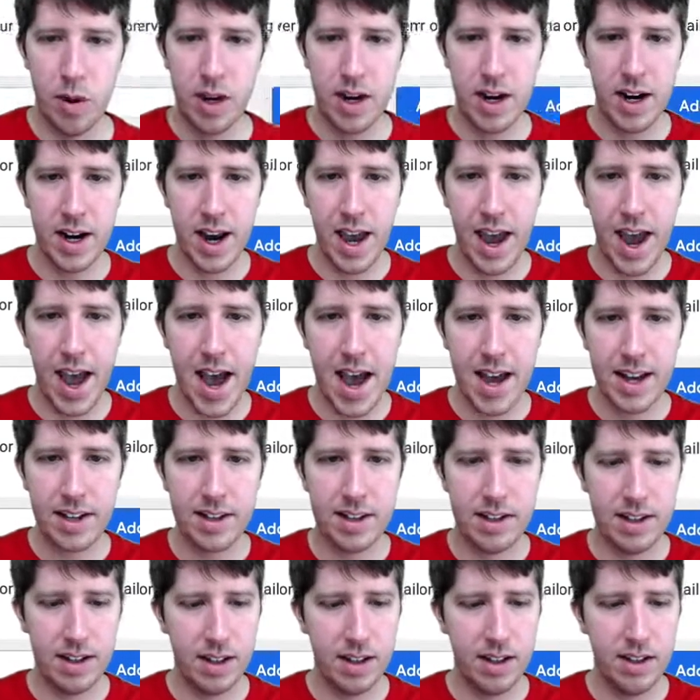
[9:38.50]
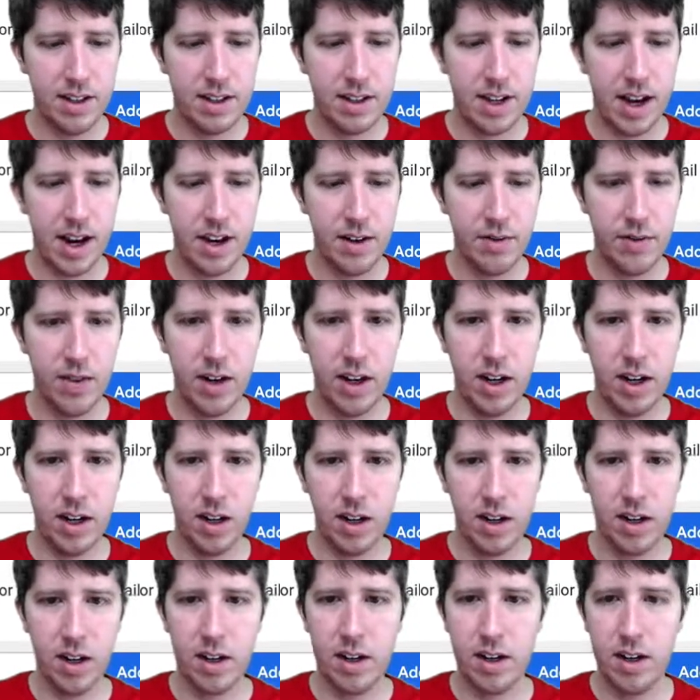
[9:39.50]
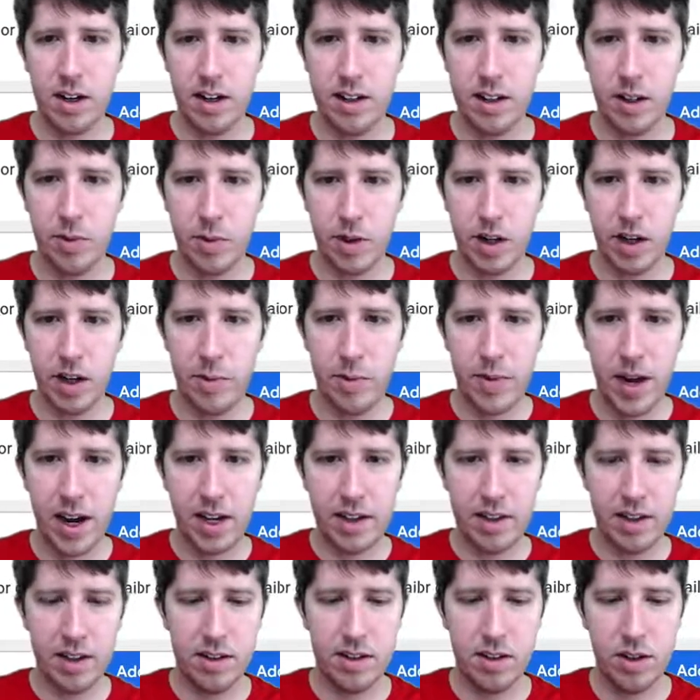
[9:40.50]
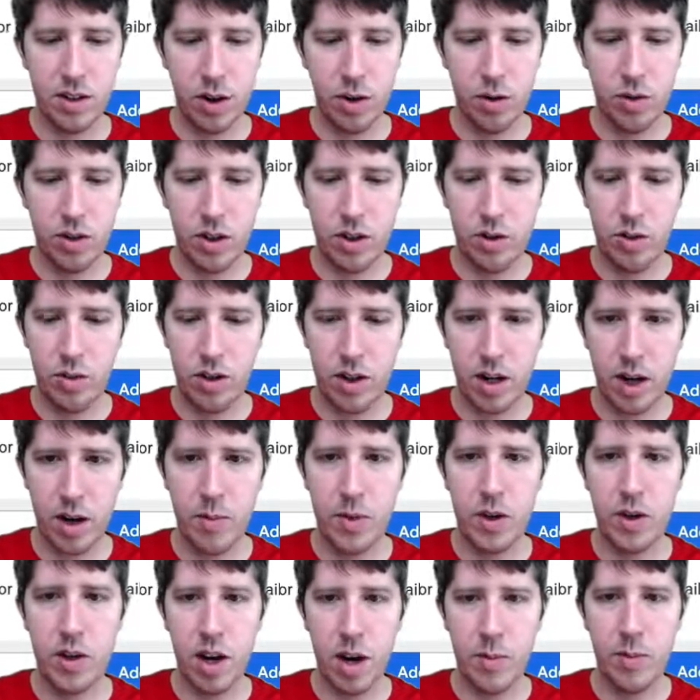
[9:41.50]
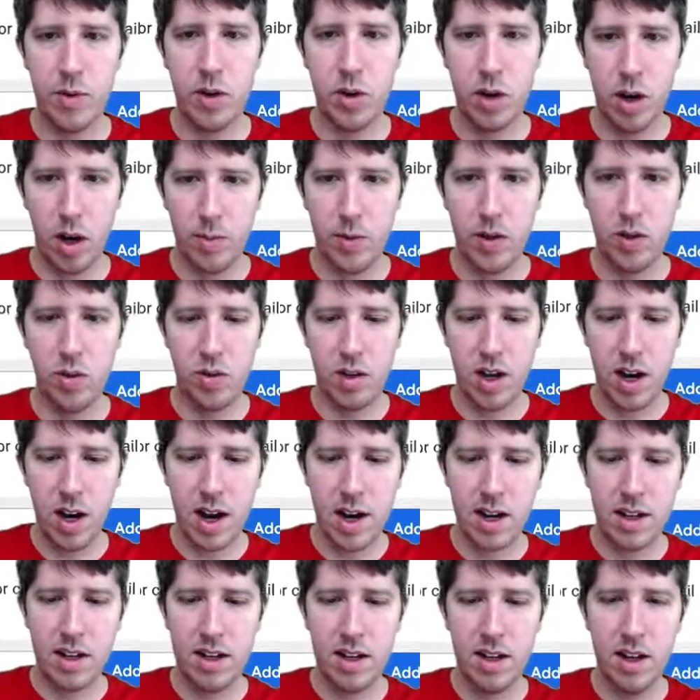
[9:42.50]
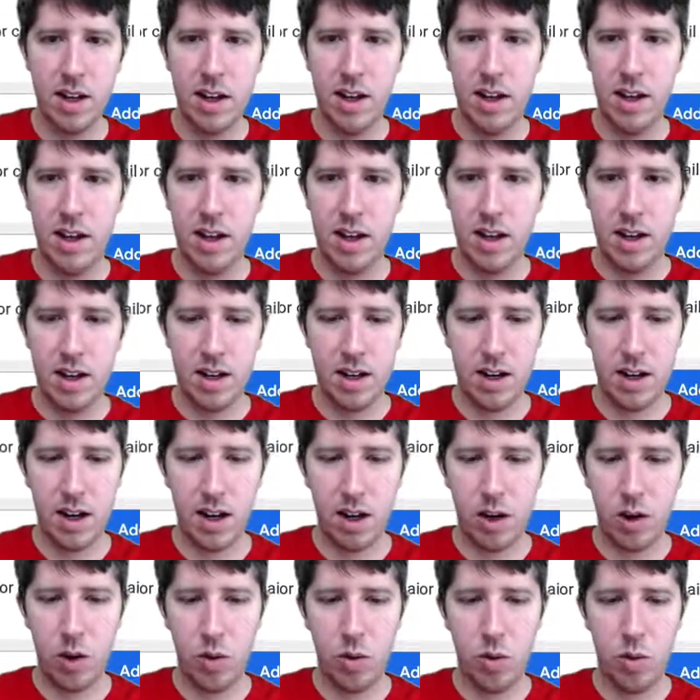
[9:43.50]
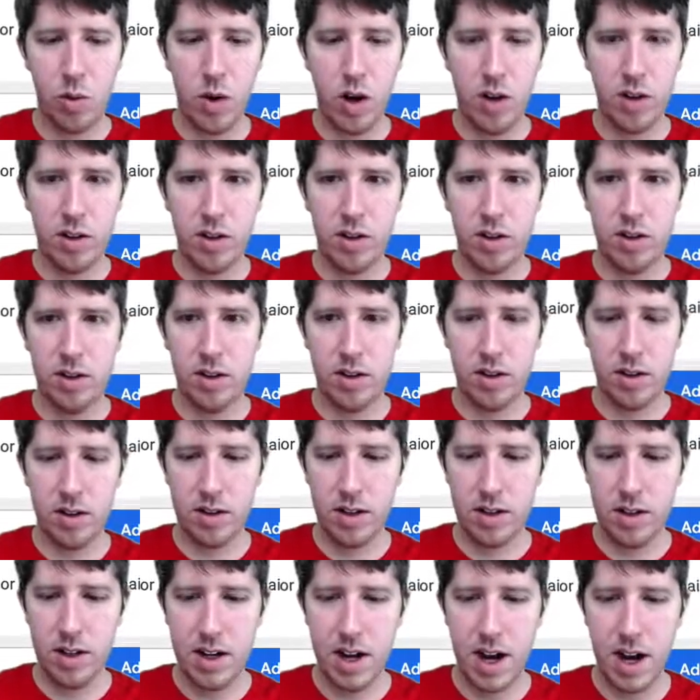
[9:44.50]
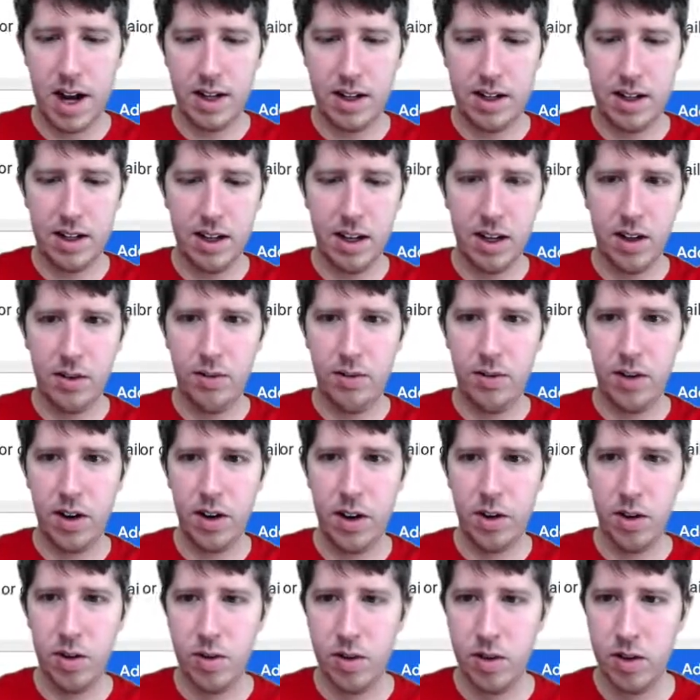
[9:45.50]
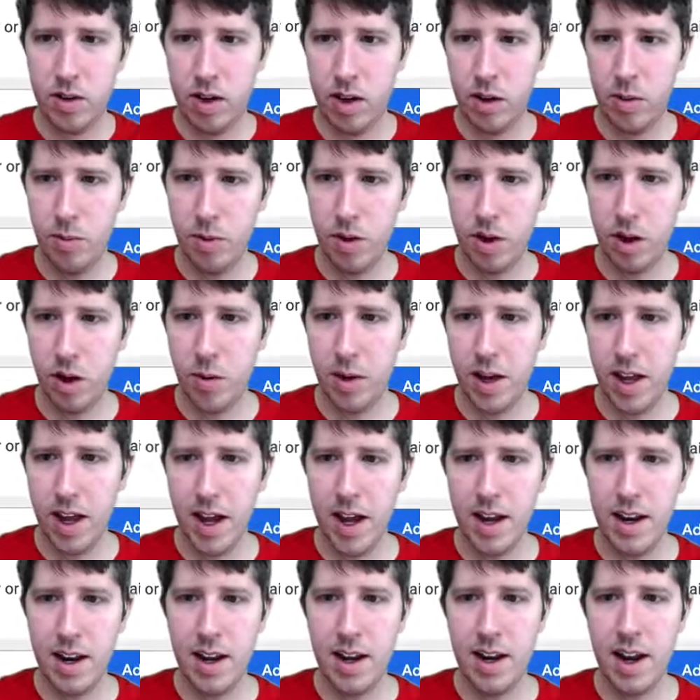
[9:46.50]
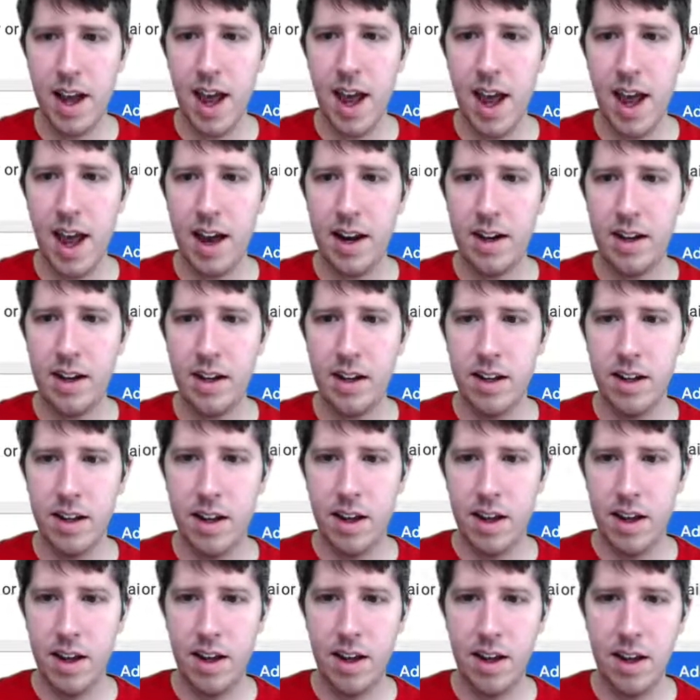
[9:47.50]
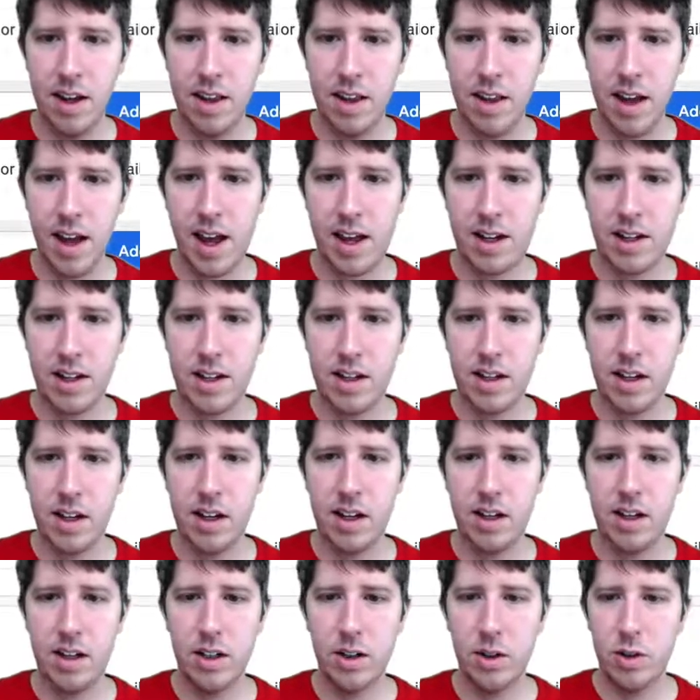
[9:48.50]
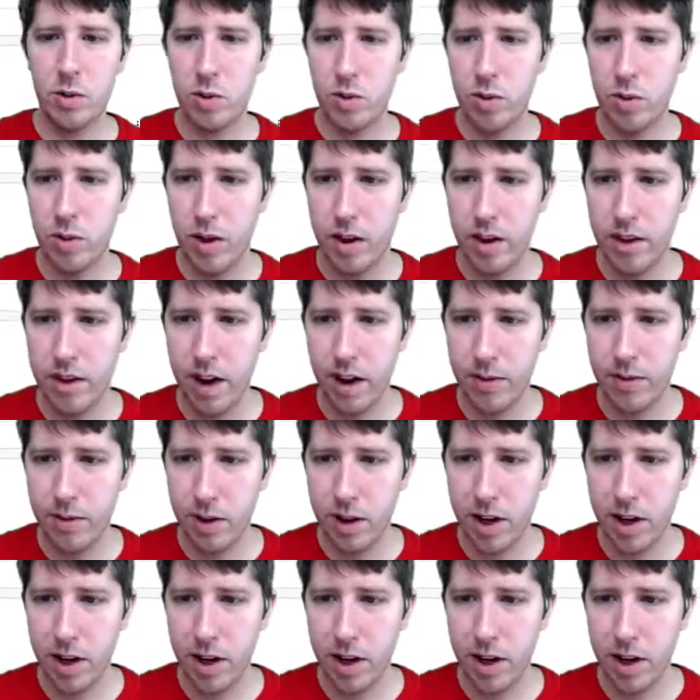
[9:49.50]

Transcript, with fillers: put an @ inside of here. And then we're going to make this go to www.nickwalter.info, and we'll go ahead and add that. Oh, I